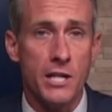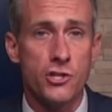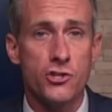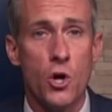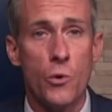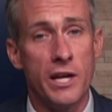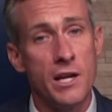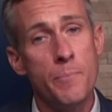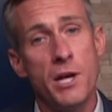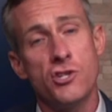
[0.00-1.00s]
And so,
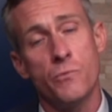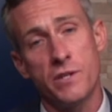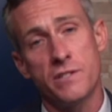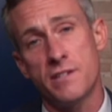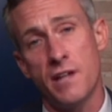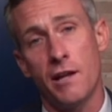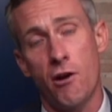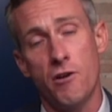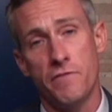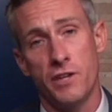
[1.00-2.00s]
in a patient with
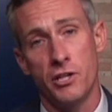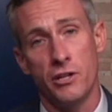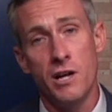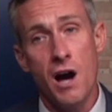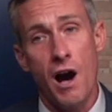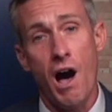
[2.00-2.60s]
systolic heart failure,